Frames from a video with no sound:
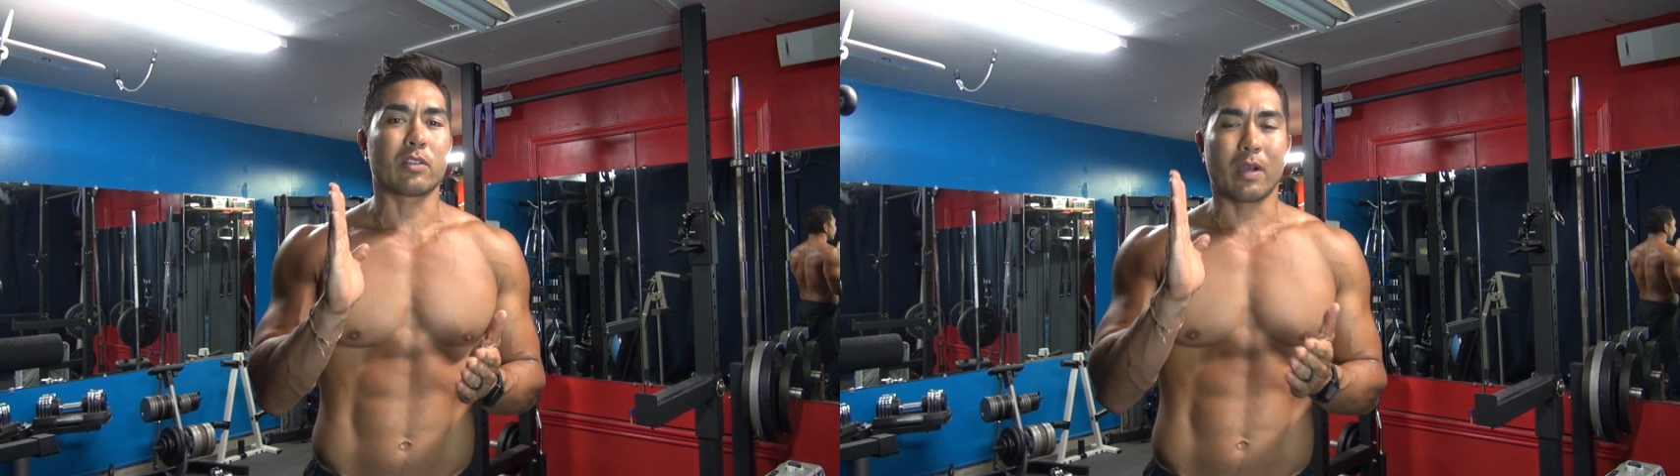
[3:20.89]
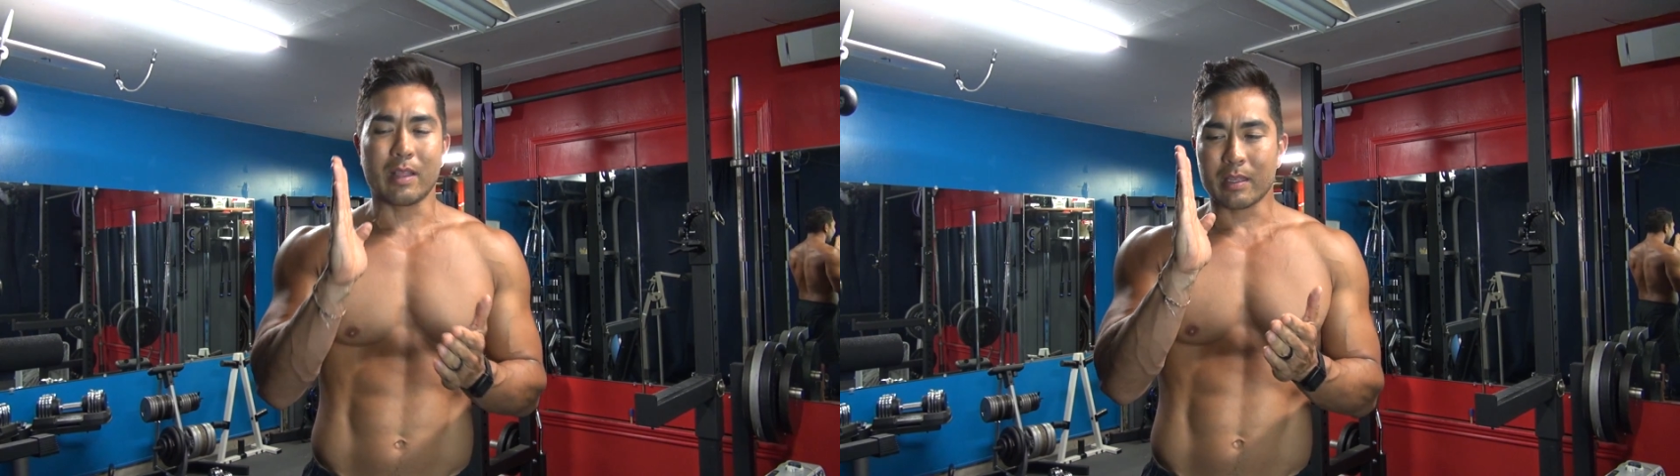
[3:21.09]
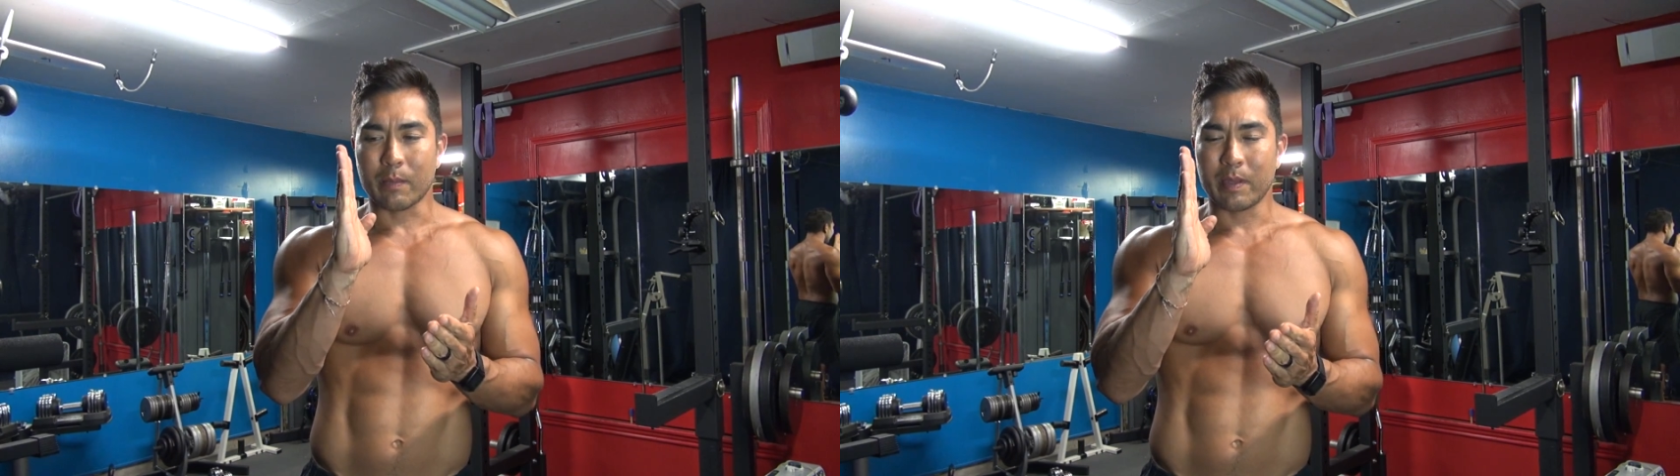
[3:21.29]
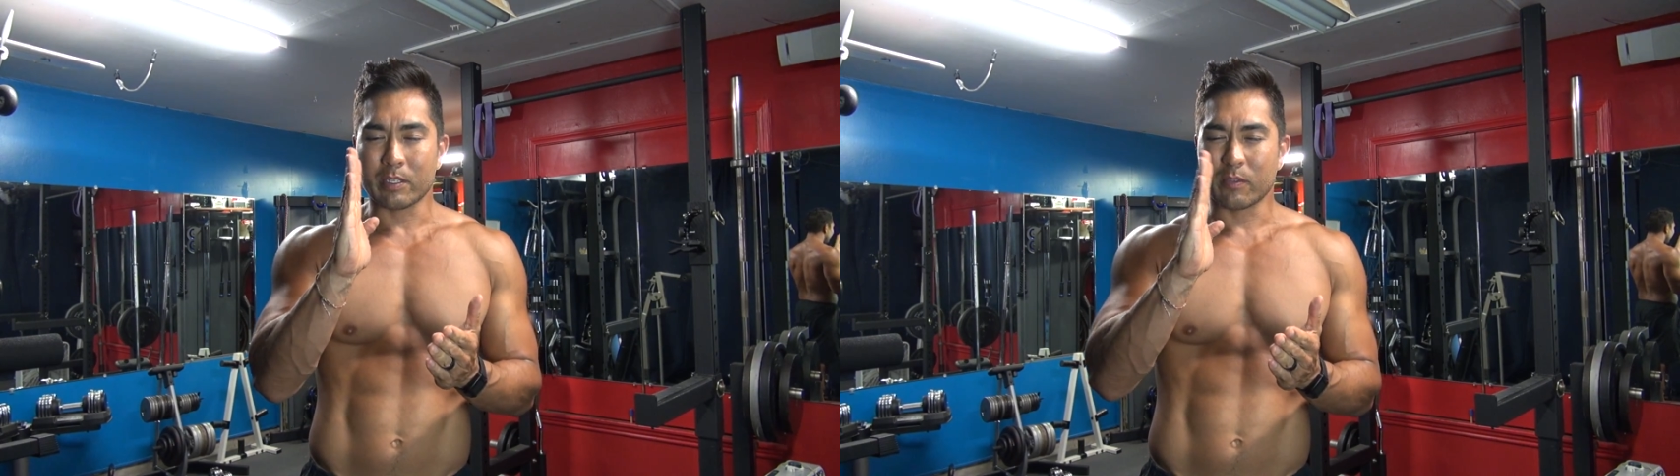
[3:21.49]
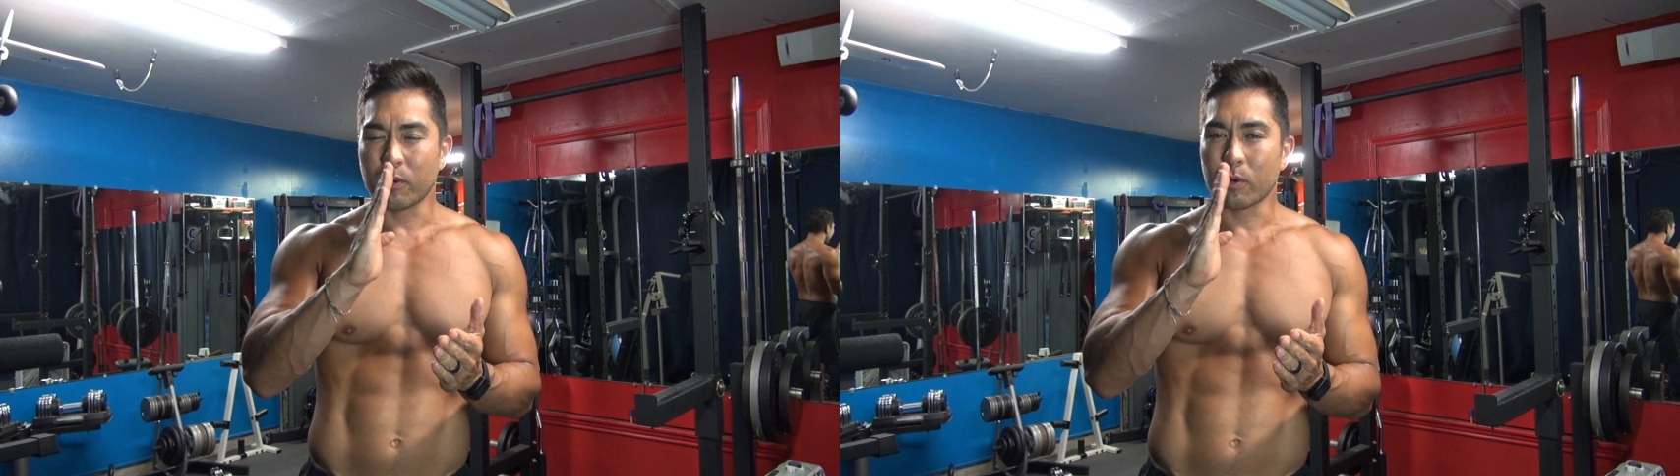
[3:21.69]
So I like to
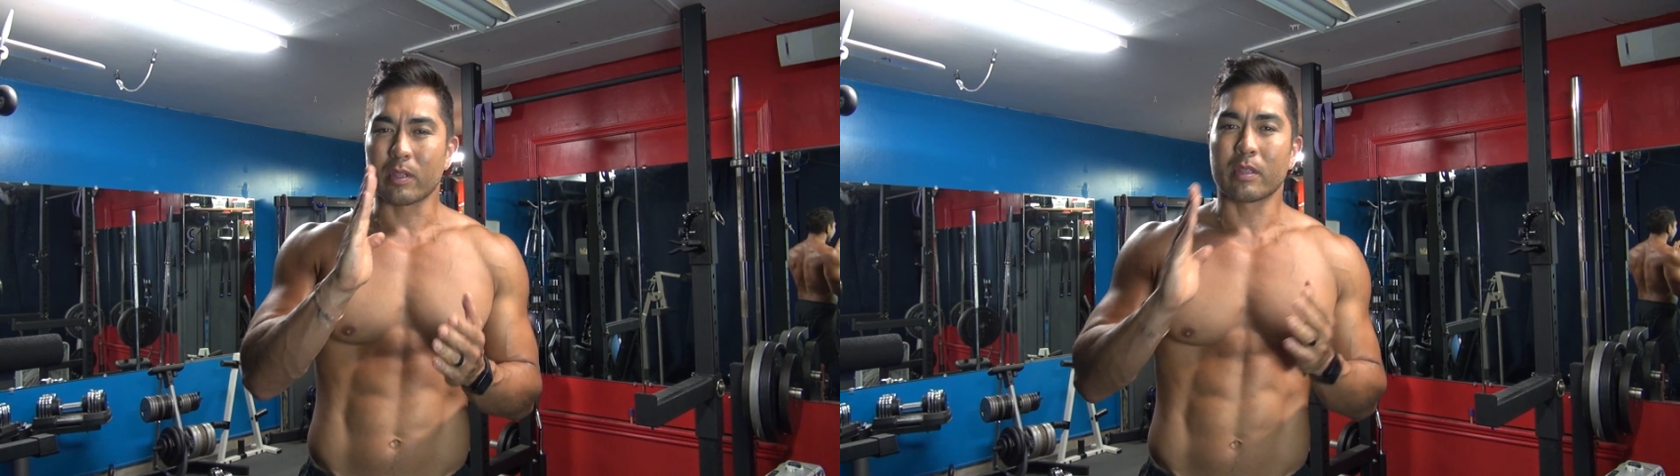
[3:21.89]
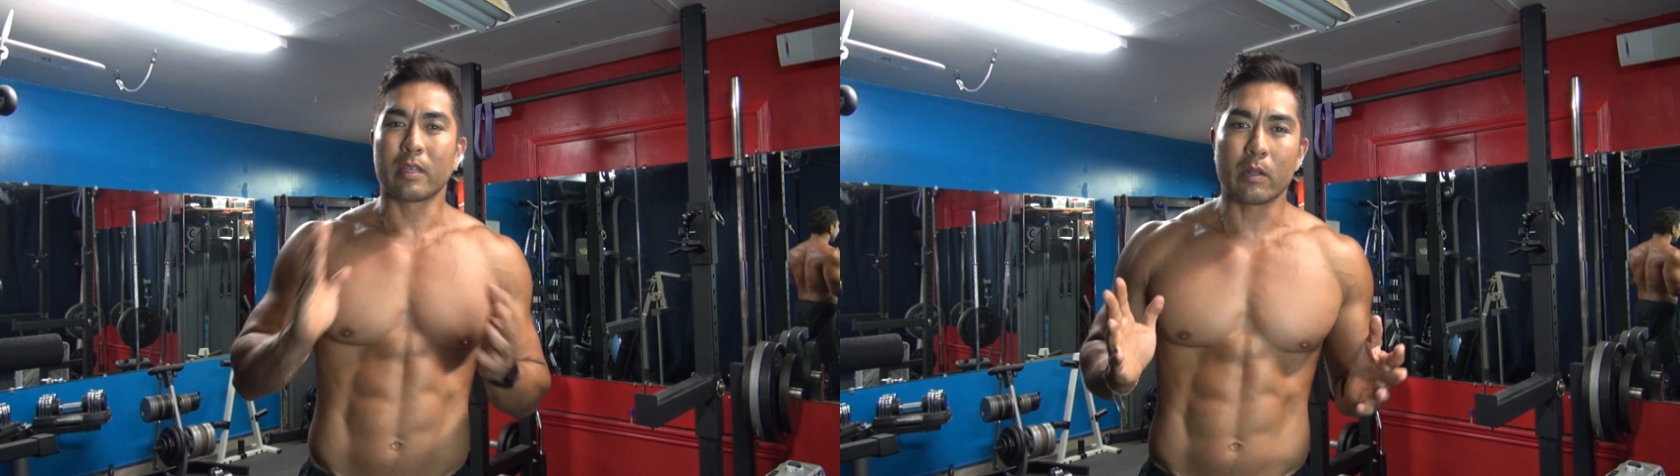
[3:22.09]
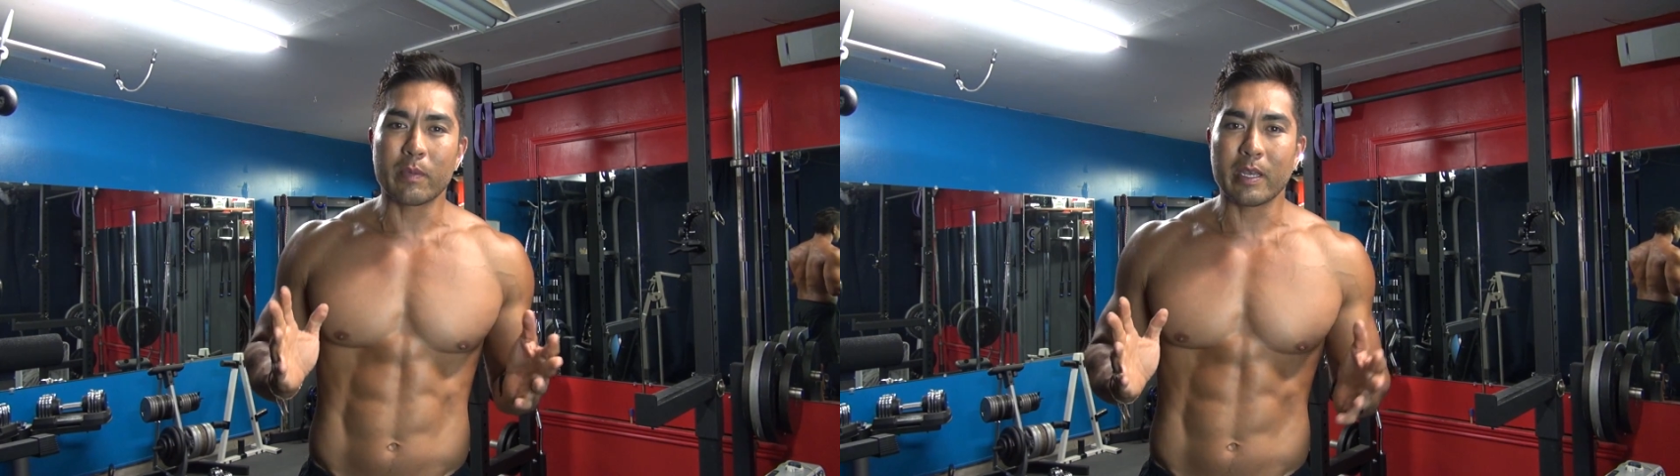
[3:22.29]
pitch forward a little